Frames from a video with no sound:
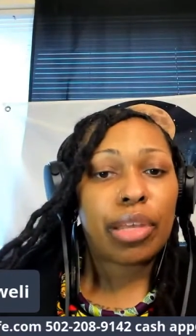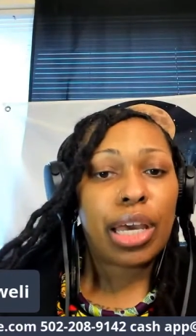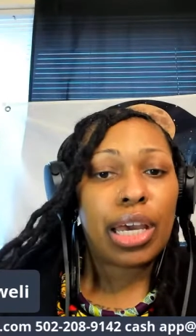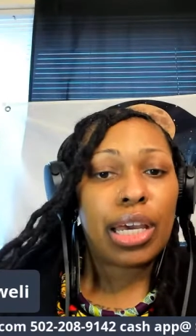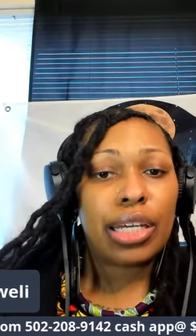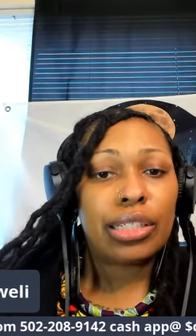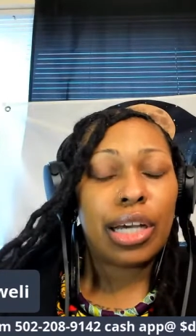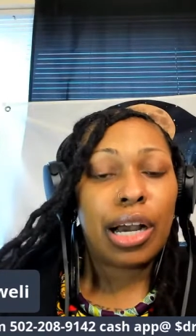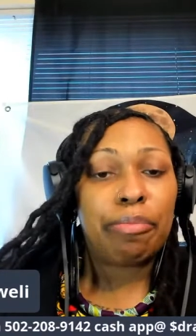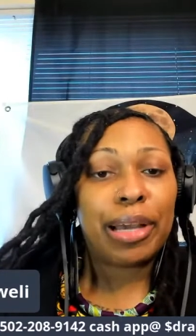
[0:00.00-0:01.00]
And
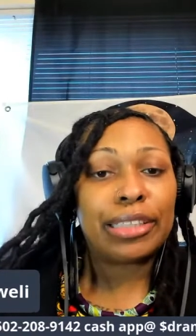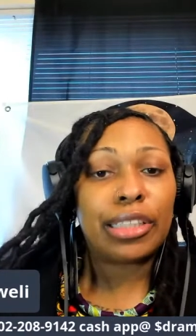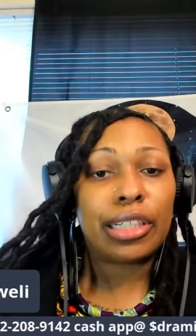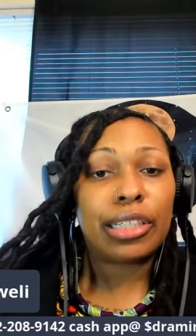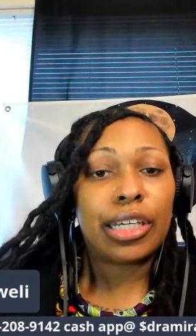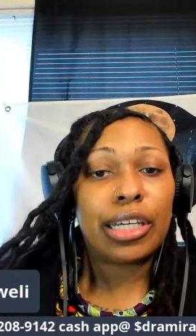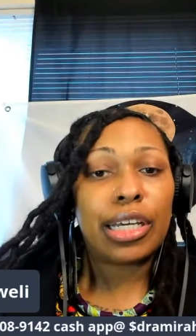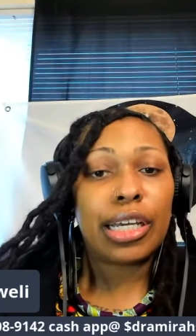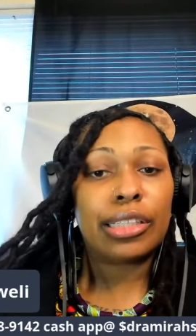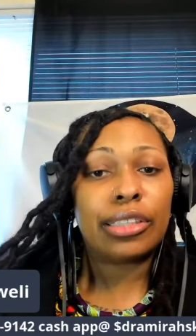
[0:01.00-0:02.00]
basically,
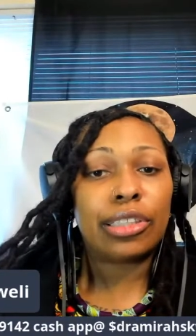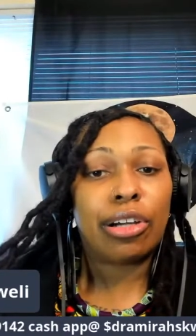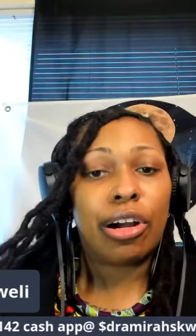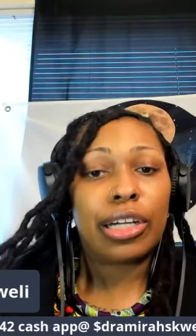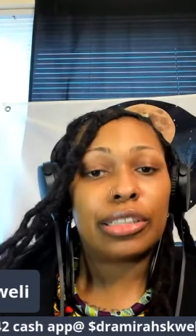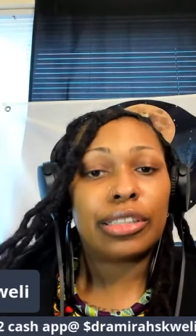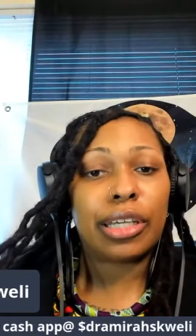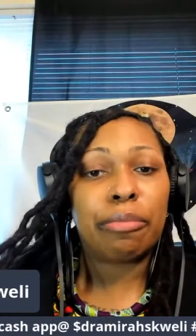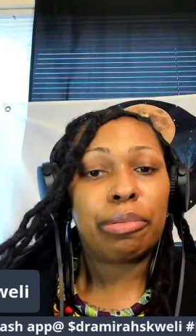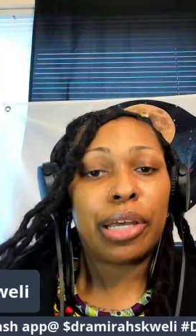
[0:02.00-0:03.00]
it stars
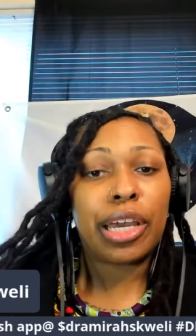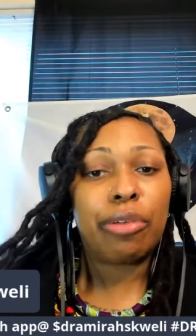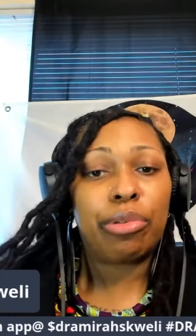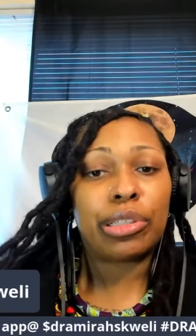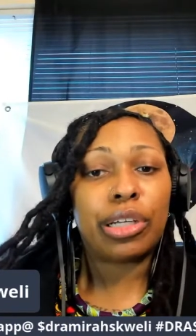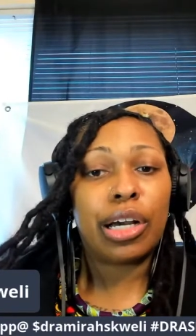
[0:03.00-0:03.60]
in playing with